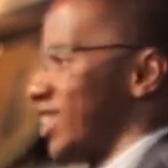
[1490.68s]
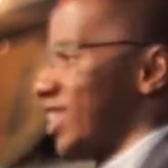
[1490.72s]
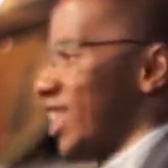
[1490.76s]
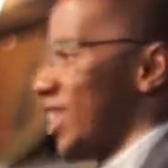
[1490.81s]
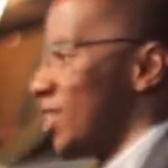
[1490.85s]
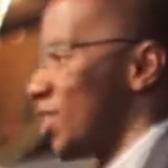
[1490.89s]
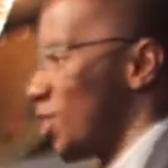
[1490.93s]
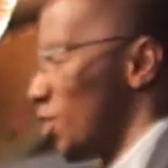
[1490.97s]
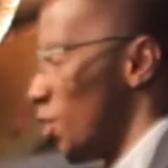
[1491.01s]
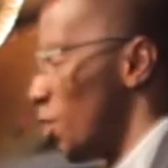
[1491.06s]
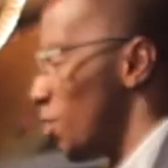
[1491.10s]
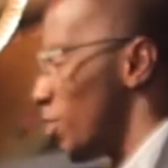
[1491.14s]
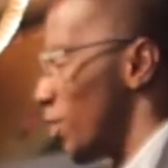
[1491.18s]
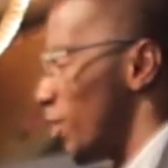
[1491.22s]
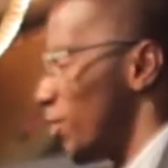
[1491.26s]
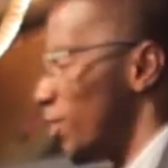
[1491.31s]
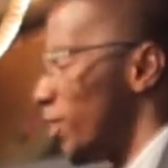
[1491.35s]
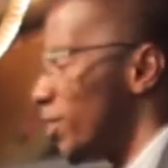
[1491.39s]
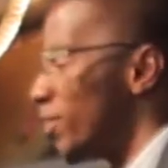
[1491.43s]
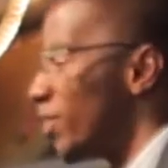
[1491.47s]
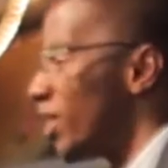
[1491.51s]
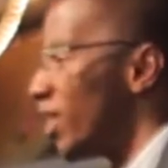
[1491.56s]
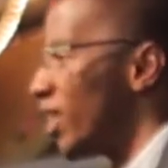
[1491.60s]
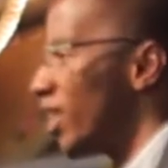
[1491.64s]
that's your
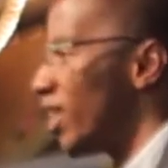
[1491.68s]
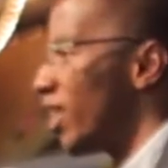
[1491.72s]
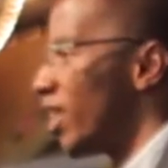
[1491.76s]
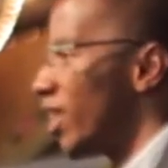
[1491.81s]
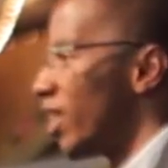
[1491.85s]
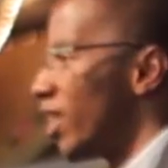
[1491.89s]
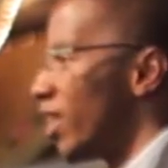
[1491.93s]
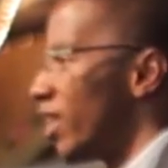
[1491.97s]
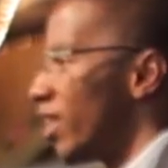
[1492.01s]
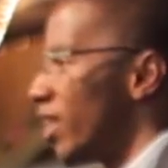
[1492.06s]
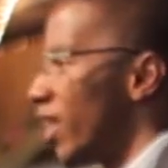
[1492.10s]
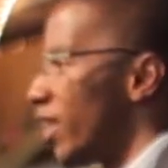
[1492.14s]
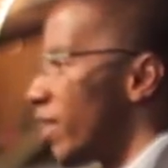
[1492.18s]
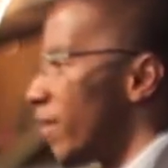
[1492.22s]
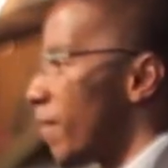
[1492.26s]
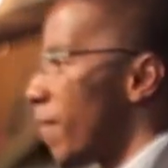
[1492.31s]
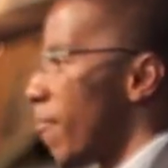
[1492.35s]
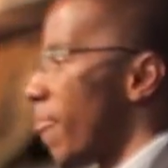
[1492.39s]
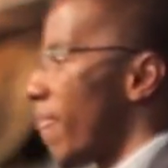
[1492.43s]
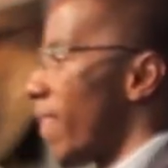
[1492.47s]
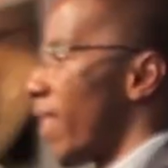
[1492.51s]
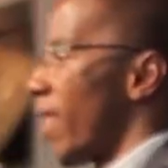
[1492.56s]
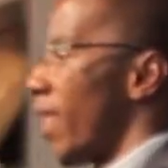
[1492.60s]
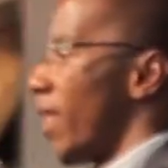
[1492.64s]
problem. Right?
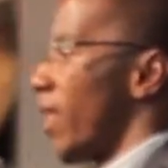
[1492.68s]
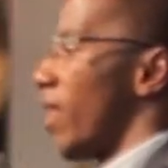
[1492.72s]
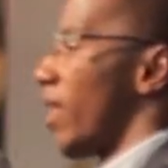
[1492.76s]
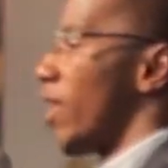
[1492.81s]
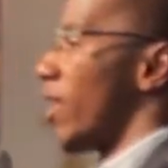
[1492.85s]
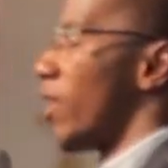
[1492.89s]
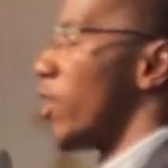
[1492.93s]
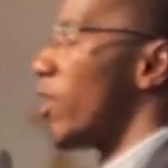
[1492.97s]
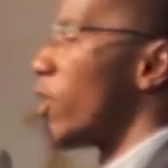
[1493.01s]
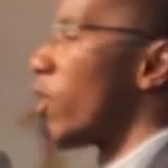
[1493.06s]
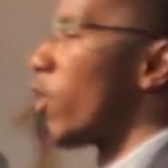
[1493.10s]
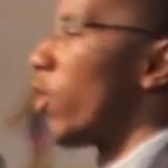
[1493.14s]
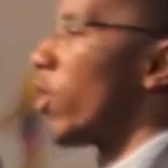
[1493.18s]
You